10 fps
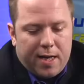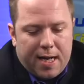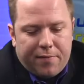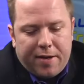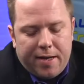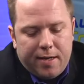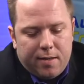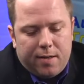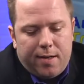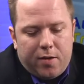have
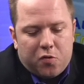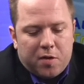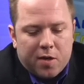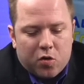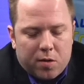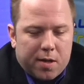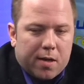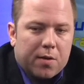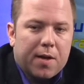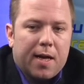a tradition
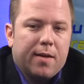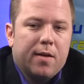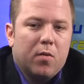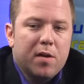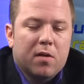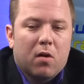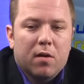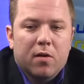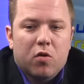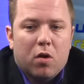here that, we
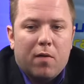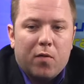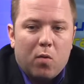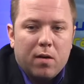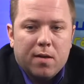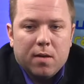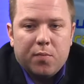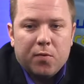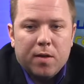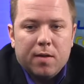started the show for one
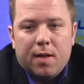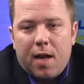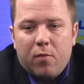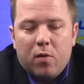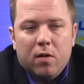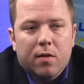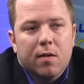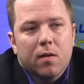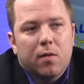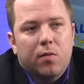simple reason, that
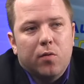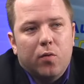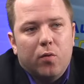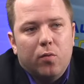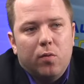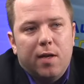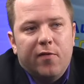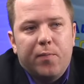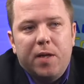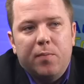was to
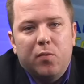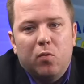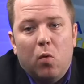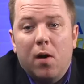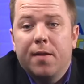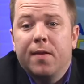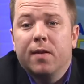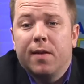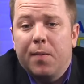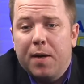give people one thing
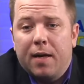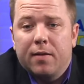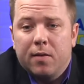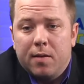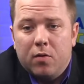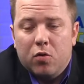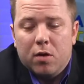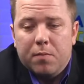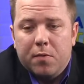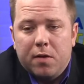to take back to the
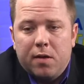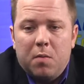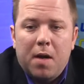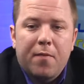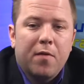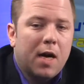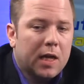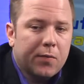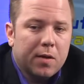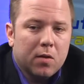dealership. My
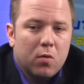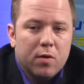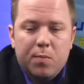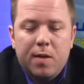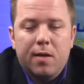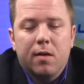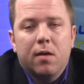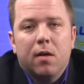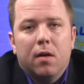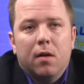philosophy has always been
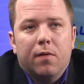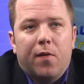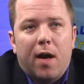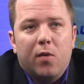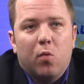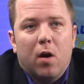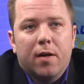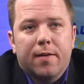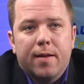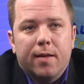find
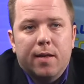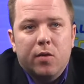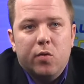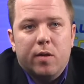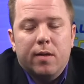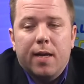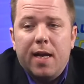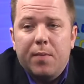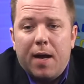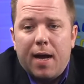one thing that you can
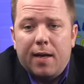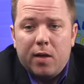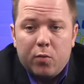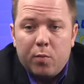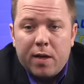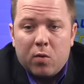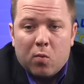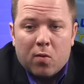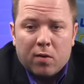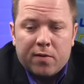take back and it will make a
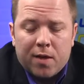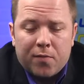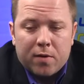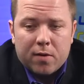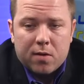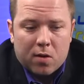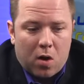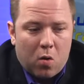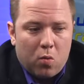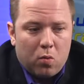world of difference.
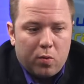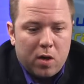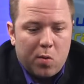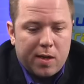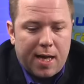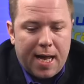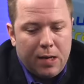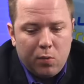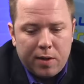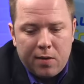So we always
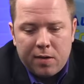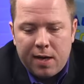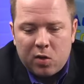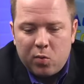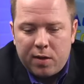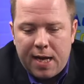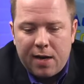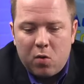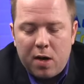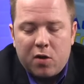end with our guest with
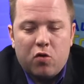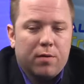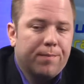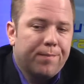that question.